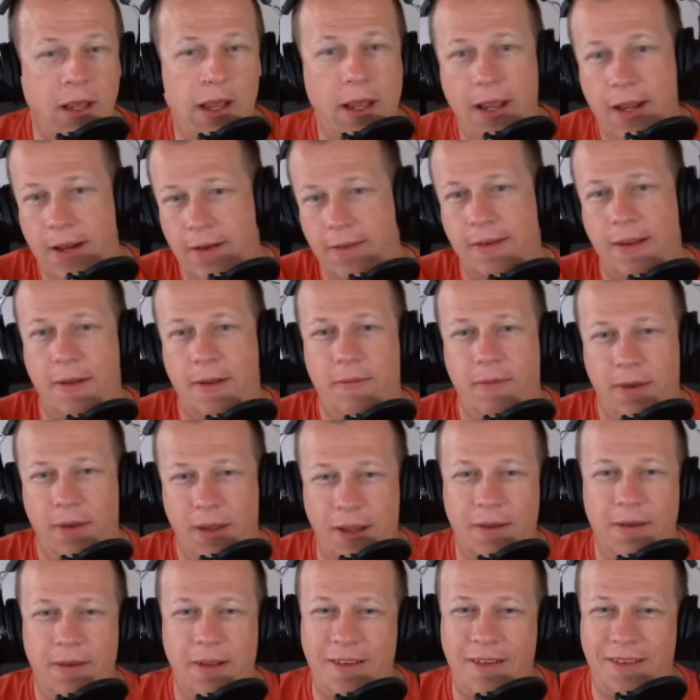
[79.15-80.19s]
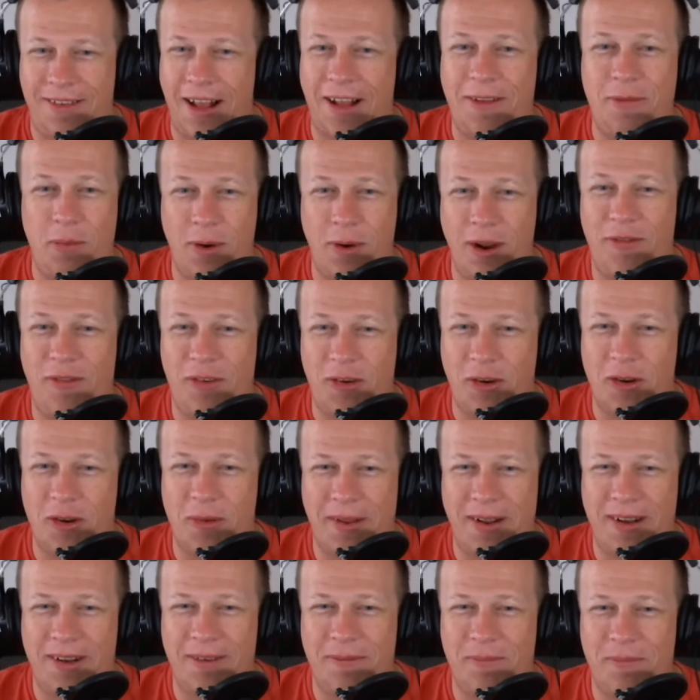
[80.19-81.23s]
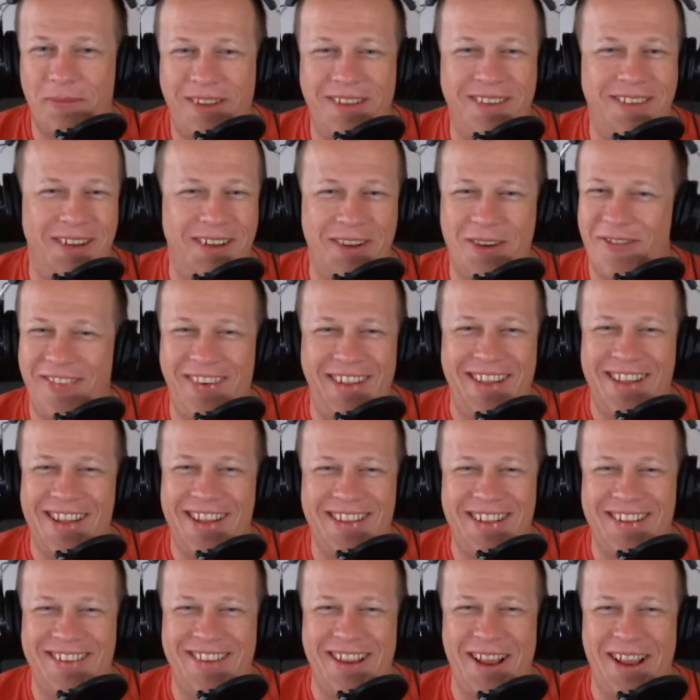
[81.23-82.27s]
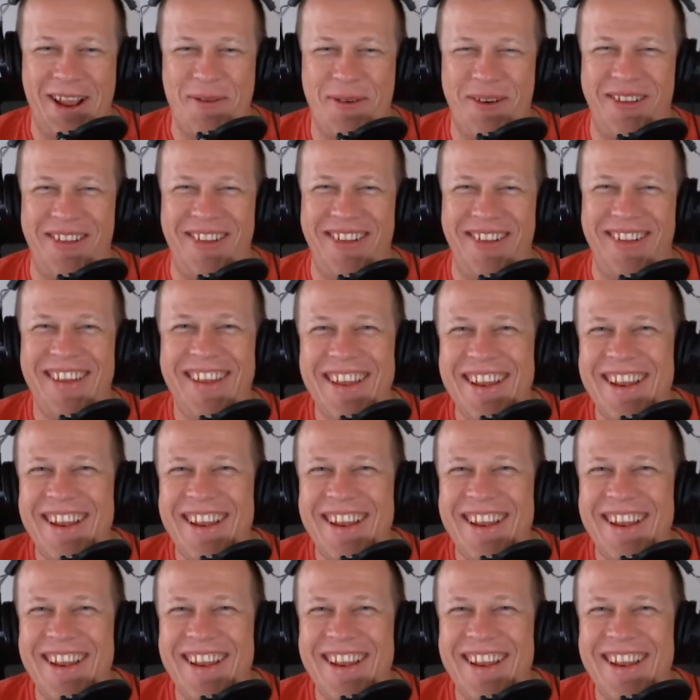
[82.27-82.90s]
E.T. Yeah, that's that's why I forgot about it because I didn't really like that table. Yeah.